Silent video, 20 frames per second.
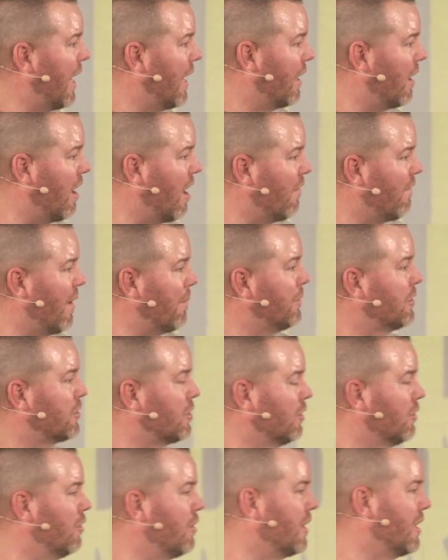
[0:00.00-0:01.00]
that off? I'm just
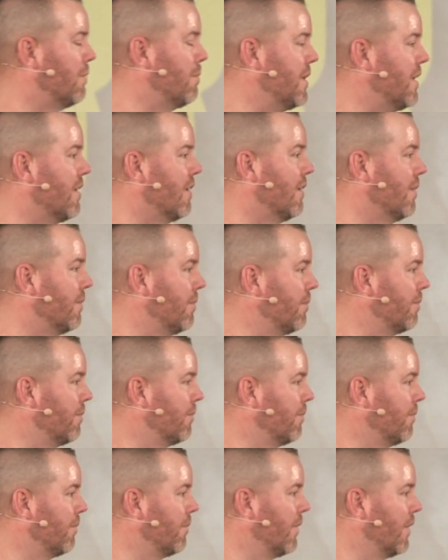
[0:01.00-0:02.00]
going to look in a mirror.
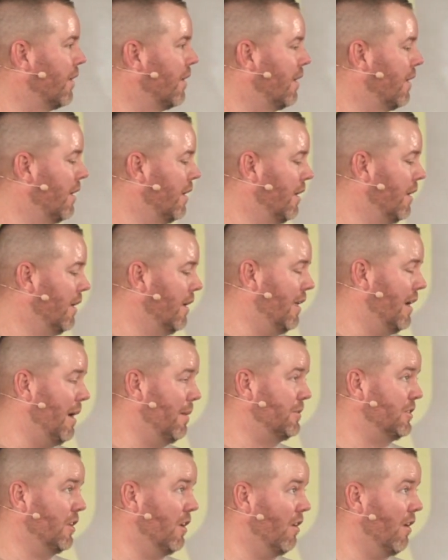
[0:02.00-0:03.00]

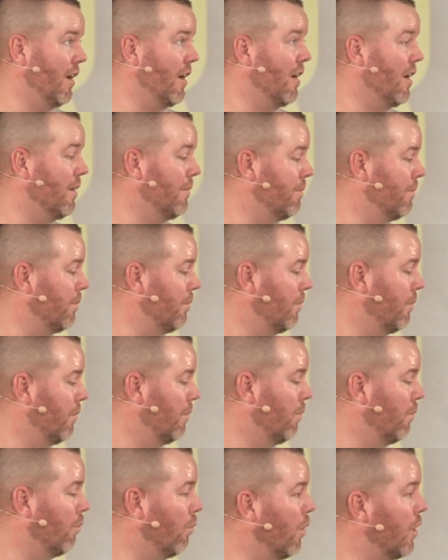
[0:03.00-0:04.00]
I'm saying, all right, God,
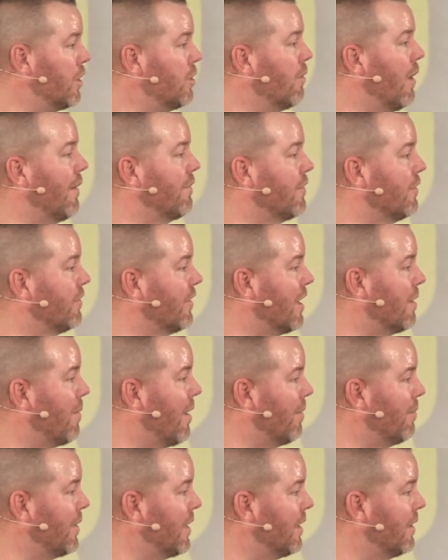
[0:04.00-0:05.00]
what do you have to say
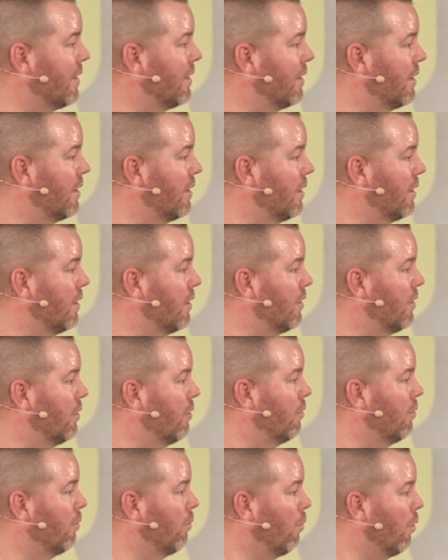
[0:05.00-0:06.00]
about me?
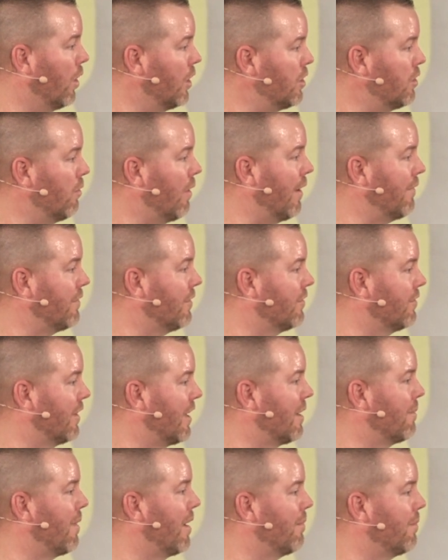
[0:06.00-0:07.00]
What do you have to
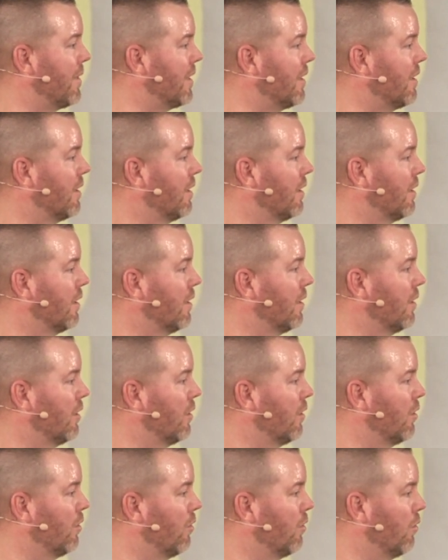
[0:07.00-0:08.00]
say about me?
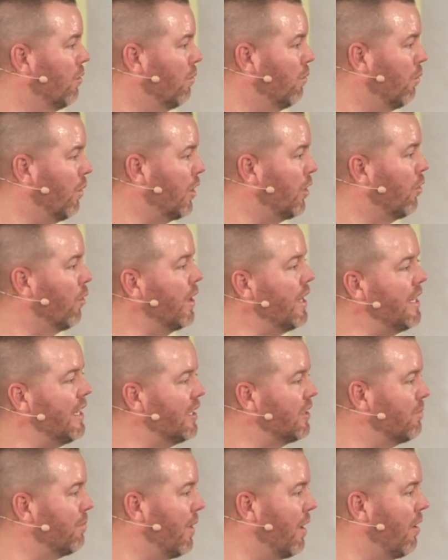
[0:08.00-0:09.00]
When greed
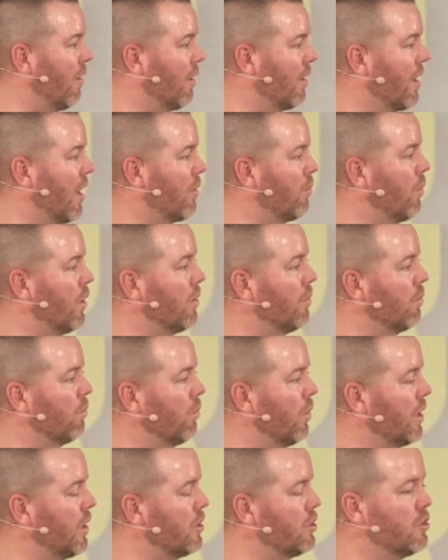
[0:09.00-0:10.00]
hits my heart, God,
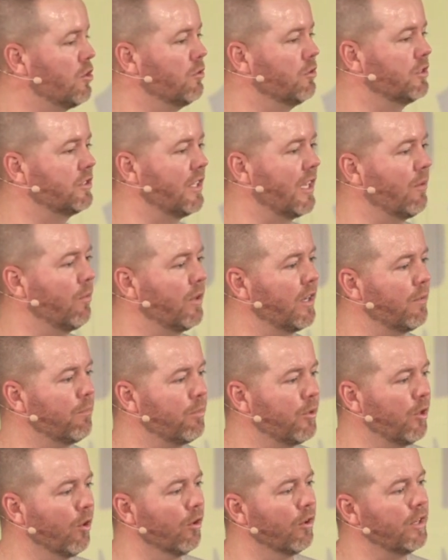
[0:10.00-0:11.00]
what did you say? When
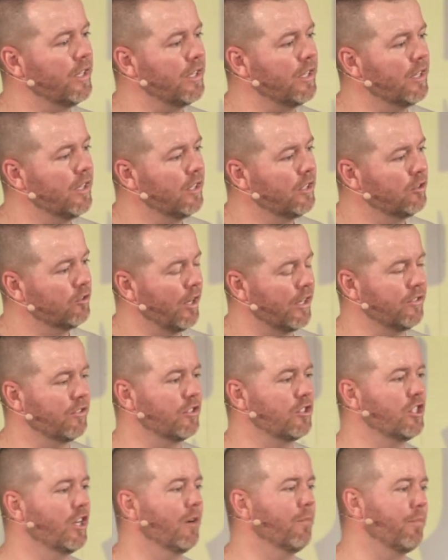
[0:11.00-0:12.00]
impurity tries
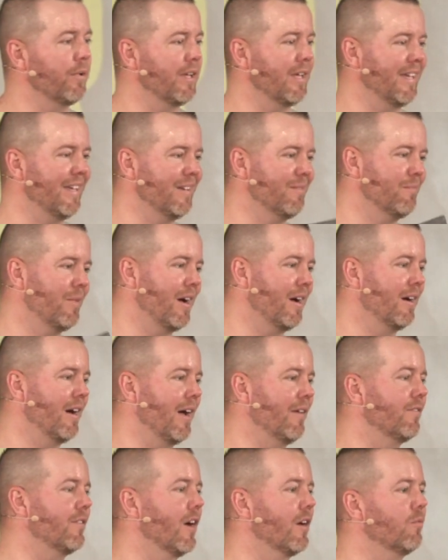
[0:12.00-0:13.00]
to jump in my
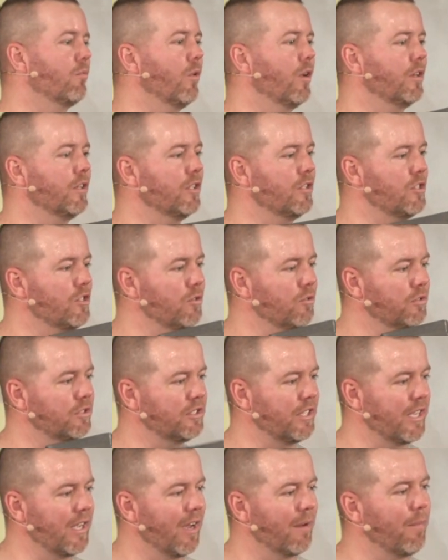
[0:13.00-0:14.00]
life, God, what did you
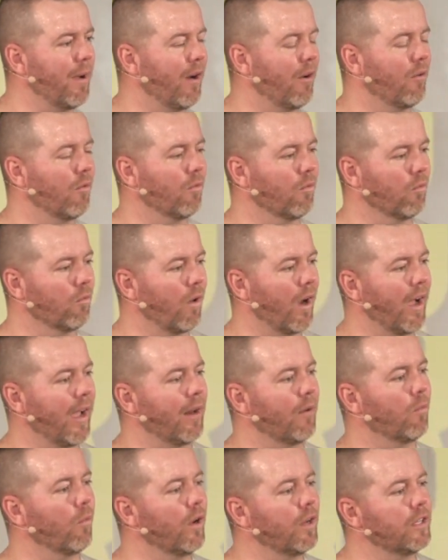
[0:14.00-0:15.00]
say about
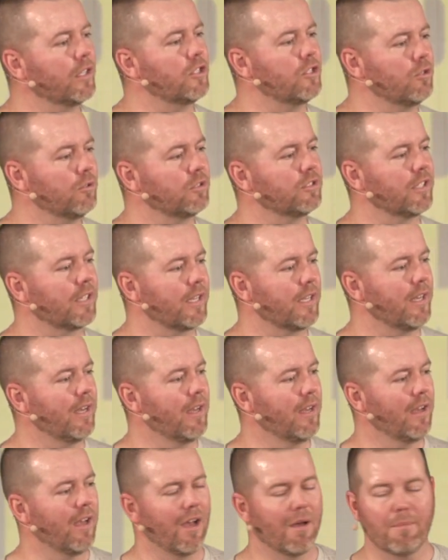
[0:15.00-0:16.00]
Ryan? What did you say
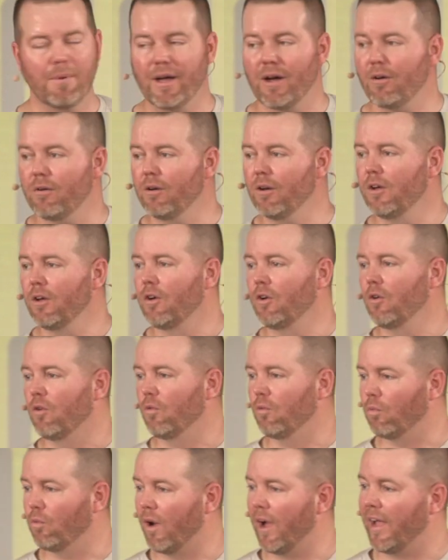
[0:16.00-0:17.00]
about
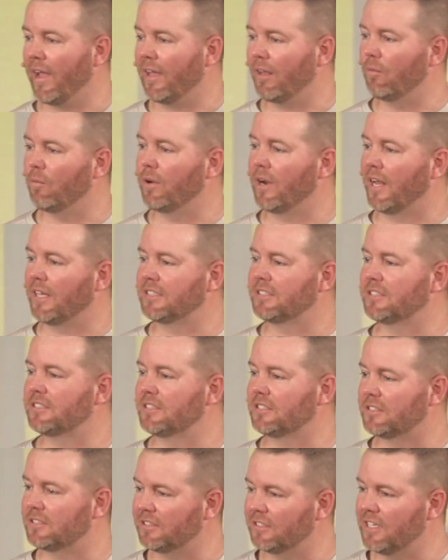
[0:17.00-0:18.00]
Ryan, when I
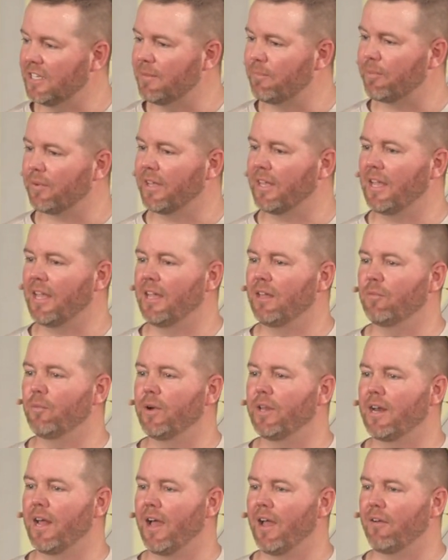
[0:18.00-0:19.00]
slip and
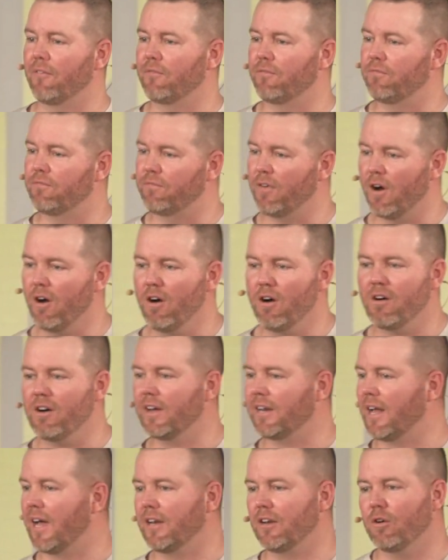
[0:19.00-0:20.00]
when I
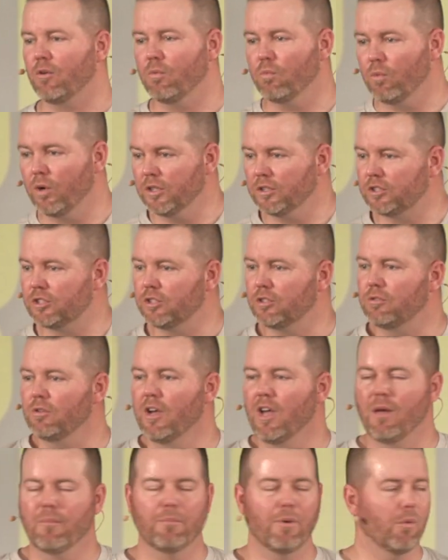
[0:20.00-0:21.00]
fall and I don't want
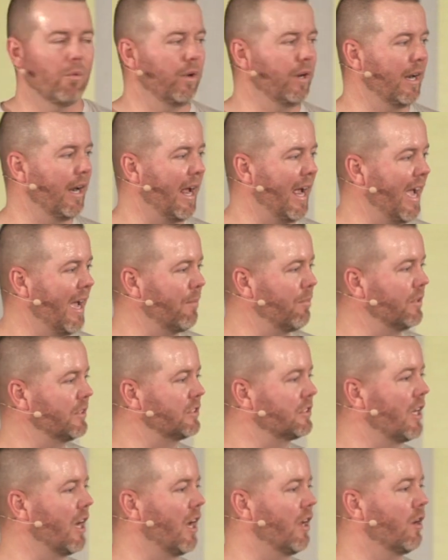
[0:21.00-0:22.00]
to, but when it
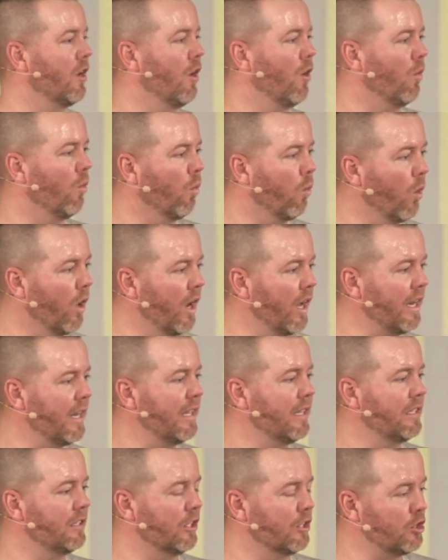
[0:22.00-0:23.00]
happens, God, what
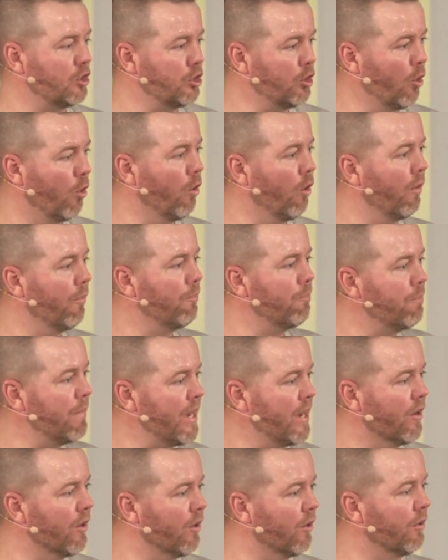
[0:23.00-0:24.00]
does your
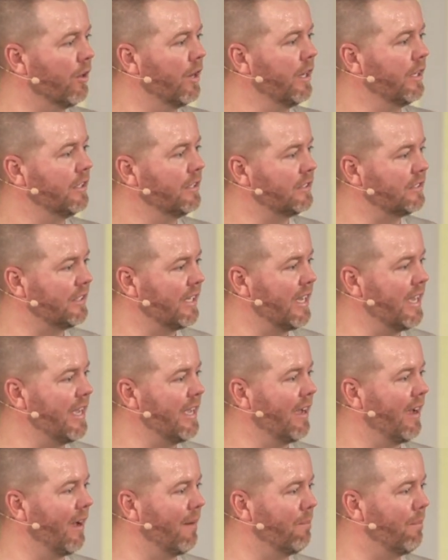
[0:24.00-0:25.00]
mirror
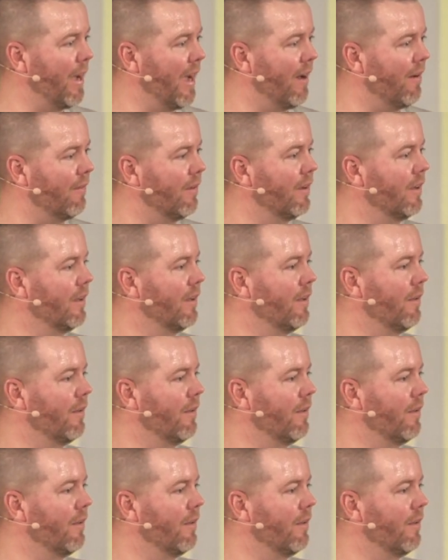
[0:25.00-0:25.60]
say about